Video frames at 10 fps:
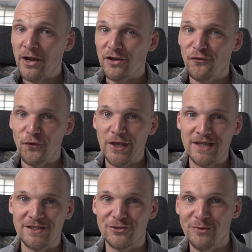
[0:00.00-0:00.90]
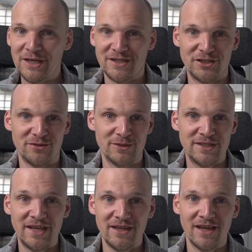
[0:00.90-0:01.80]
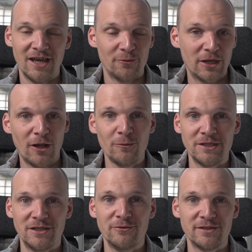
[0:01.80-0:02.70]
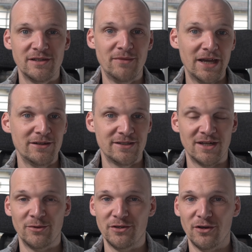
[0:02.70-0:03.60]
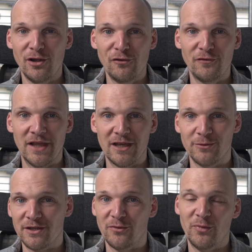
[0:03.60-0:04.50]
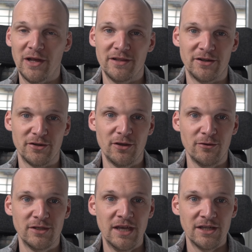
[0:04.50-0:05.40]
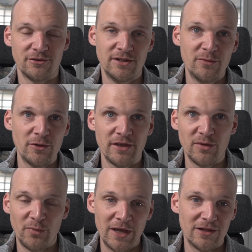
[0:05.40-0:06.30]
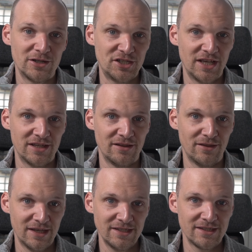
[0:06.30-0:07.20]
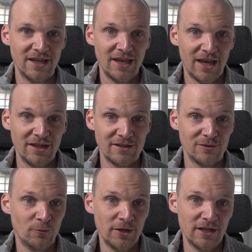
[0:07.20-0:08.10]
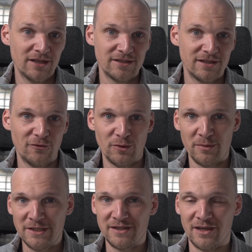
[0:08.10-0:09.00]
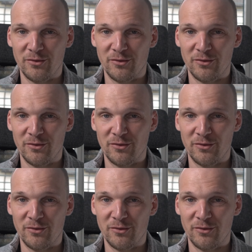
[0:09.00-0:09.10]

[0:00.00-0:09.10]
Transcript: are afraid to make such a mistake, we can always use the -w all flag when compiling our code to enable the compiler checking this and warning us if we mistype.